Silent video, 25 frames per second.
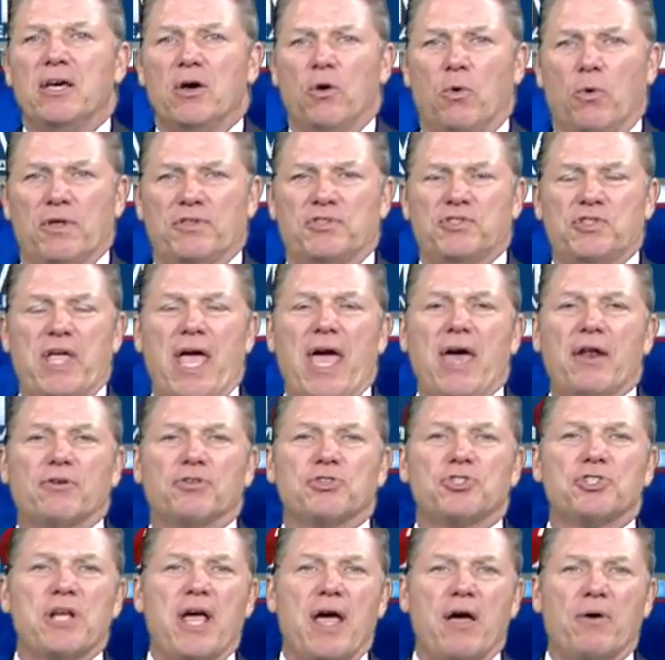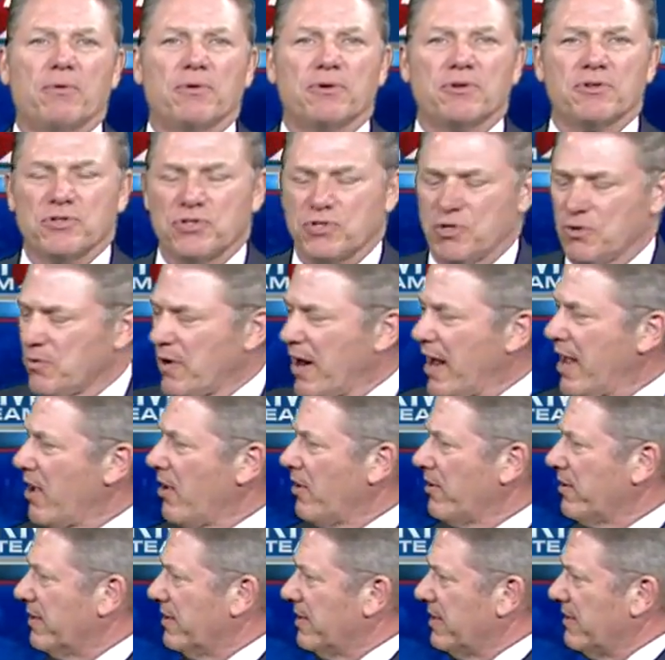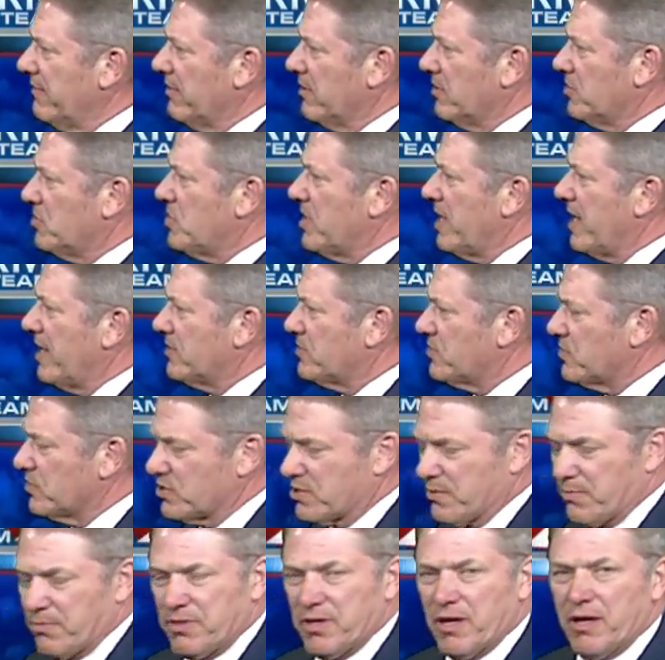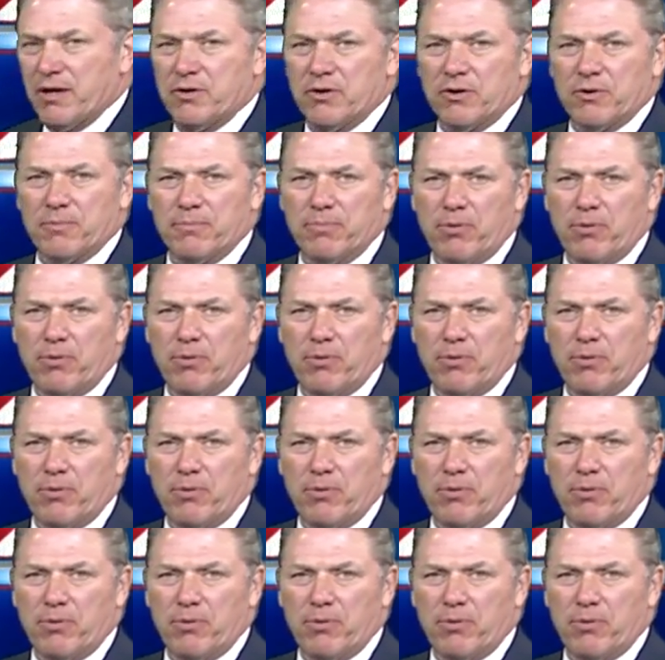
with scattered showers around and even a chance of some thunder.